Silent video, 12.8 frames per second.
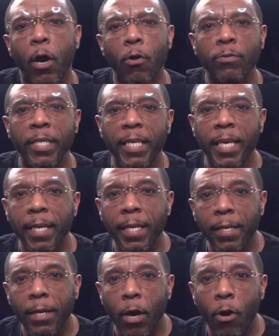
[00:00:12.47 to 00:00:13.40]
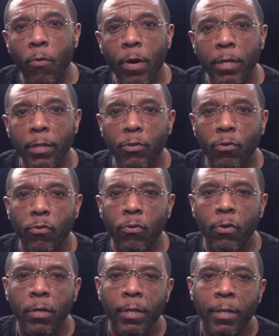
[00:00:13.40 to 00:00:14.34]
OG Kenny, O
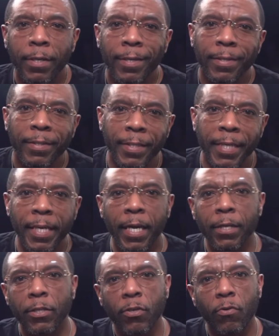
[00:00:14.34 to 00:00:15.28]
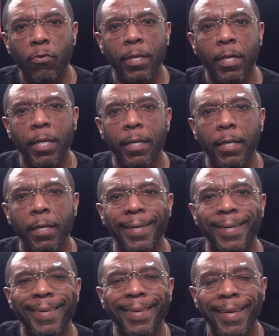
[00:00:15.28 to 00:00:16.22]
underscore, G underscore Kenny,
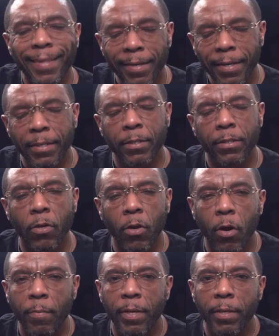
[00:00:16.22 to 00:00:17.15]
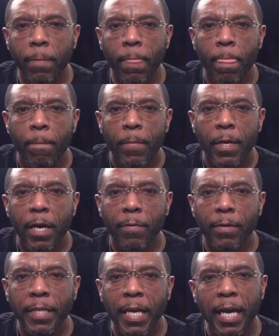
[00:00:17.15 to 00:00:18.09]
another installment of
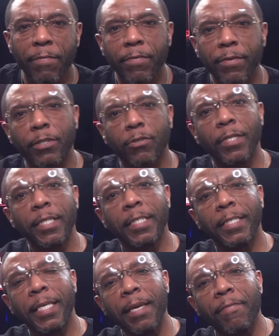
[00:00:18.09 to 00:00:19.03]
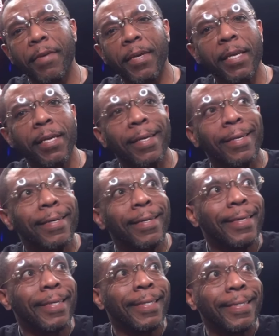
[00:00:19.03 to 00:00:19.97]
Retired from the Streets TV.
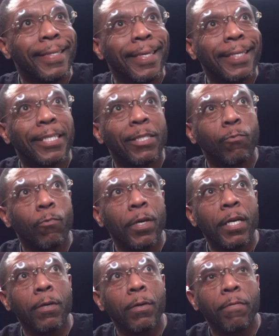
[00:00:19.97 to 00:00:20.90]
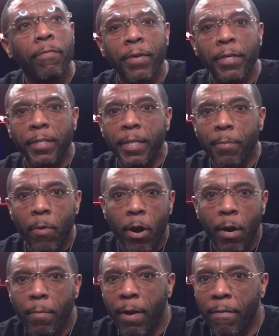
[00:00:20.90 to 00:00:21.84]
This will officially
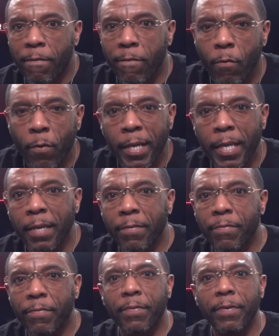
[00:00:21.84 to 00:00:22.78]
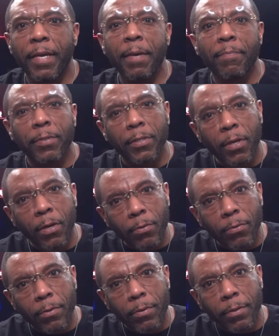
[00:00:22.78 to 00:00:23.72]
mark my 40th episode.